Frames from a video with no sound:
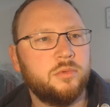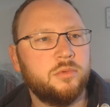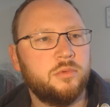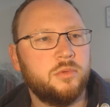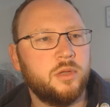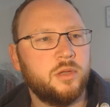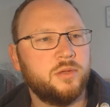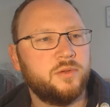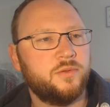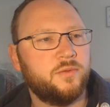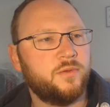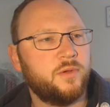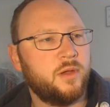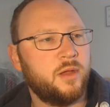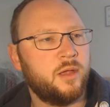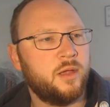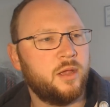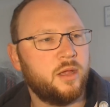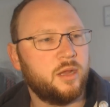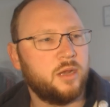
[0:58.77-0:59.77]
Nice for a
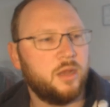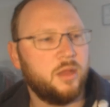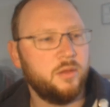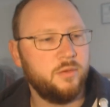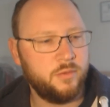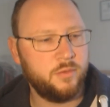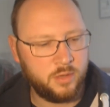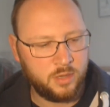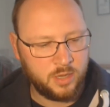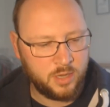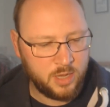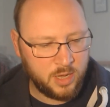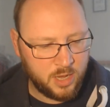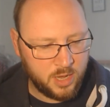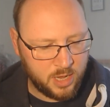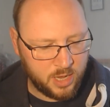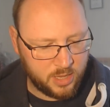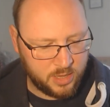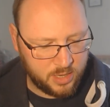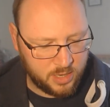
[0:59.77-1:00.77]
clone.
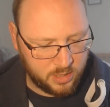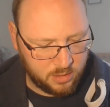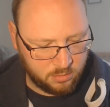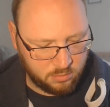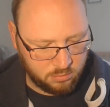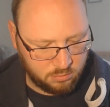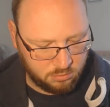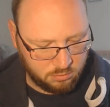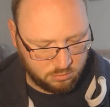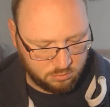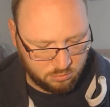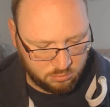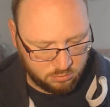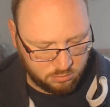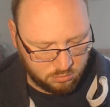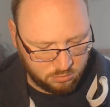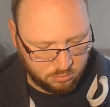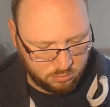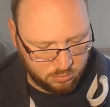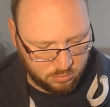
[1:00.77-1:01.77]
And then
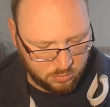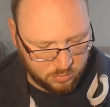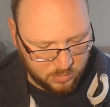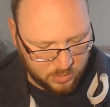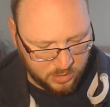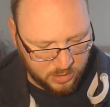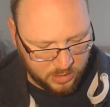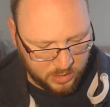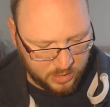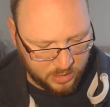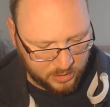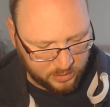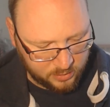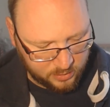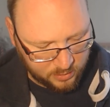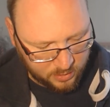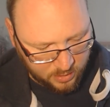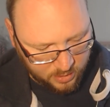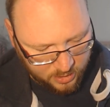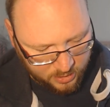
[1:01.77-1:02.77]

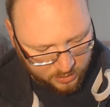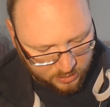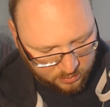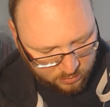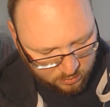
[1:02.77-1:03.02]
inside